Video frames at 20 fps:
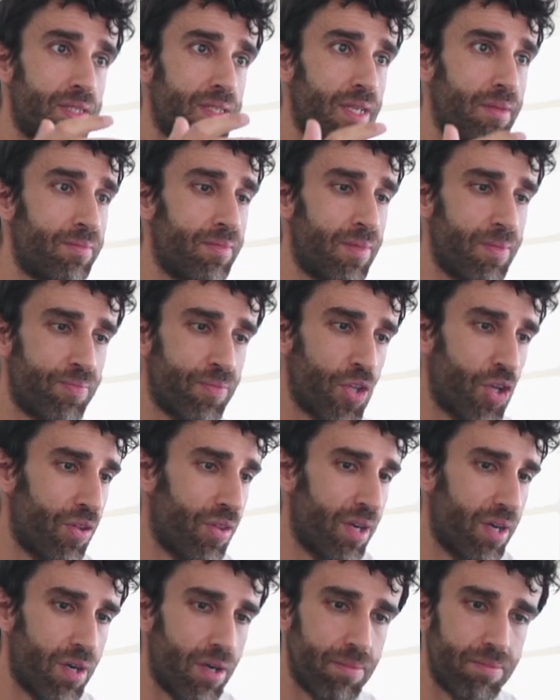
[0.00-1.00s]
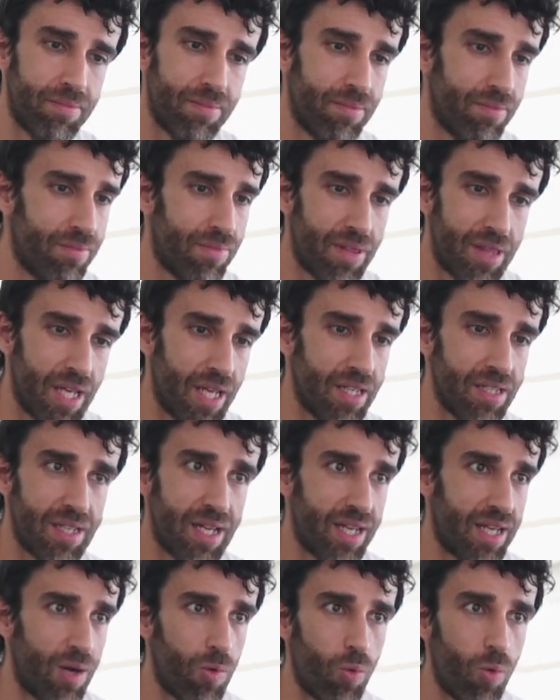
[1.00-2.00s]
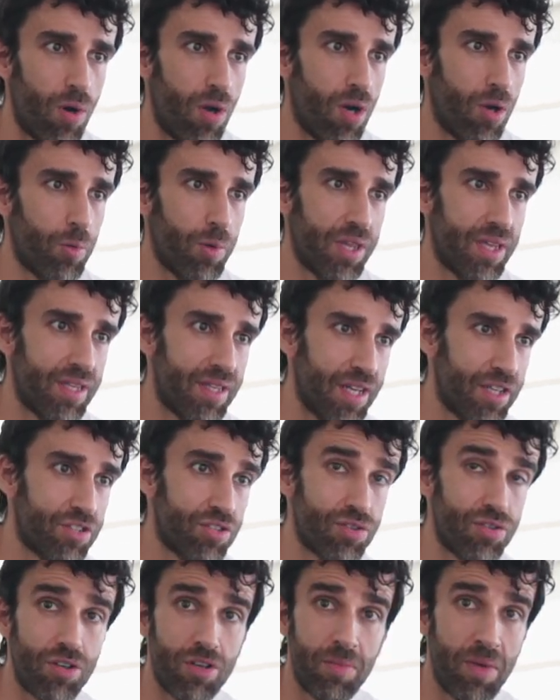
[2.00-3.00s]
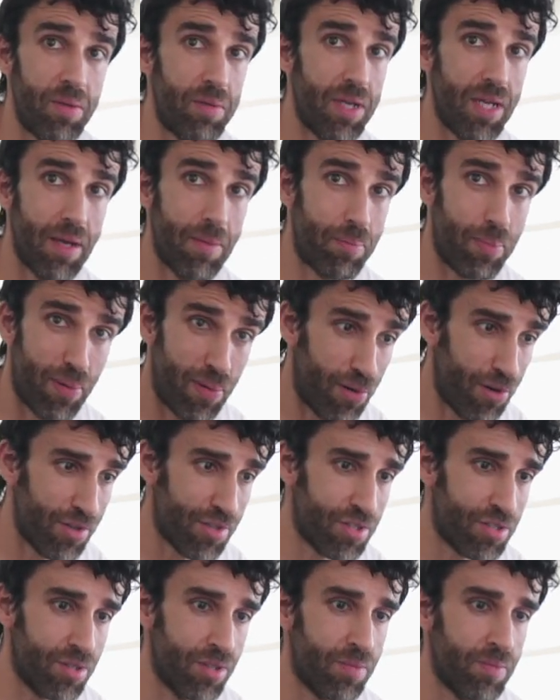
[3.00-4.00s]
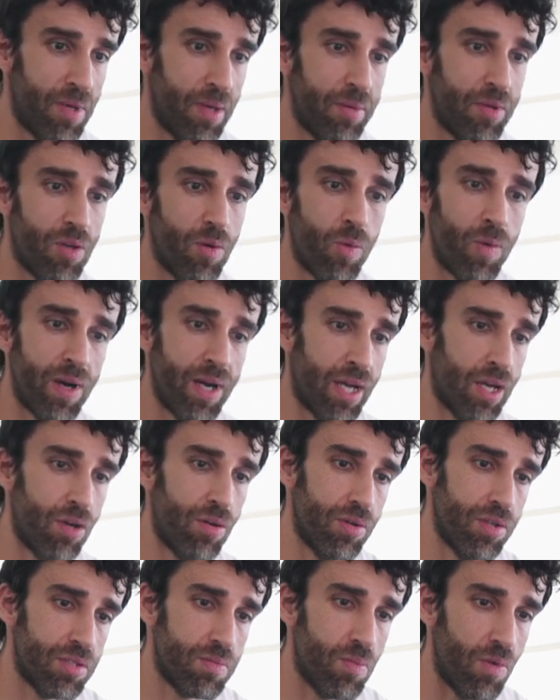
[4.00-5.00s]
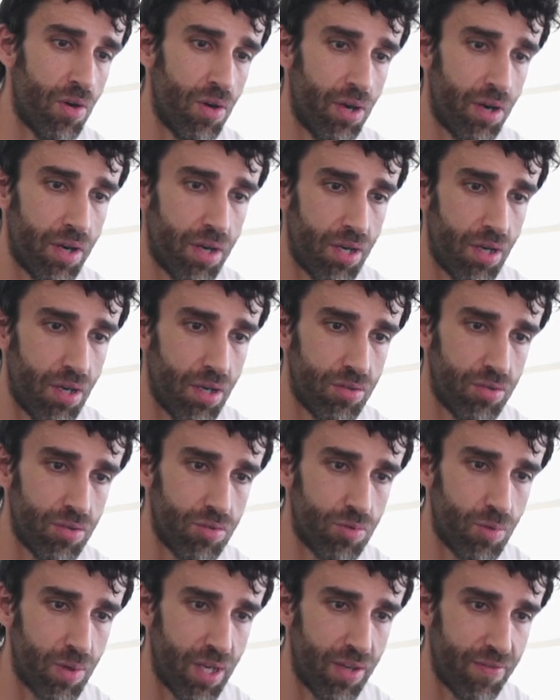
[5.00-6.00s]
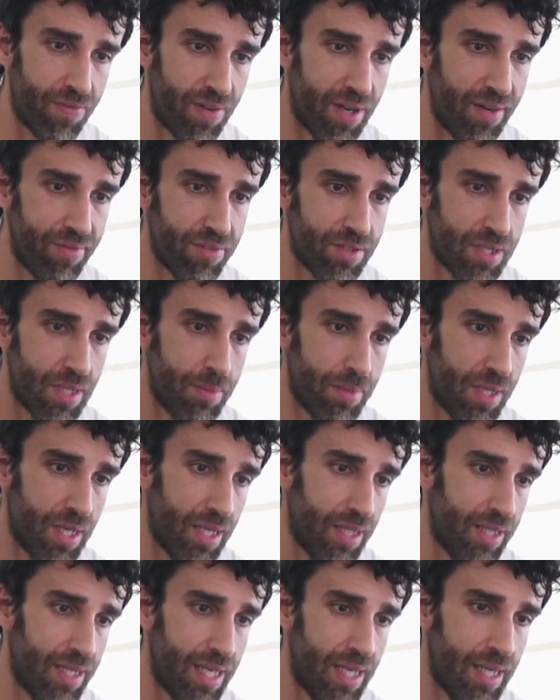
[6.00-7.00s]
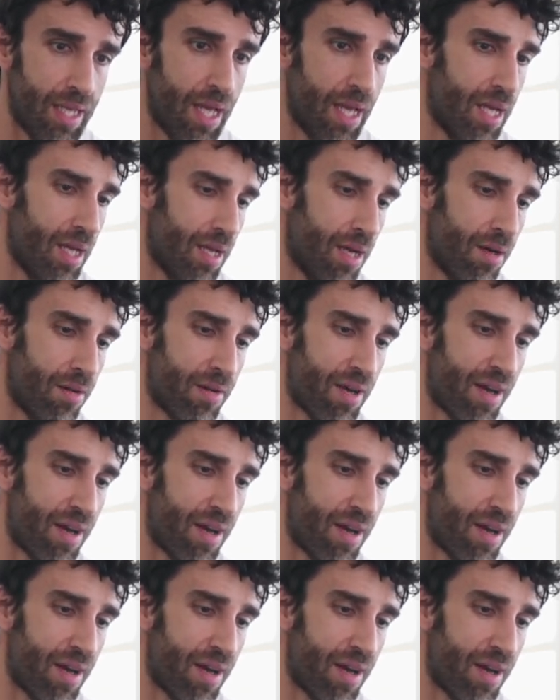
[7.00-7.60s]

some other things like a wall with texture, or maybe a person, maybe you wanna go smaller here to 25 or something like that. And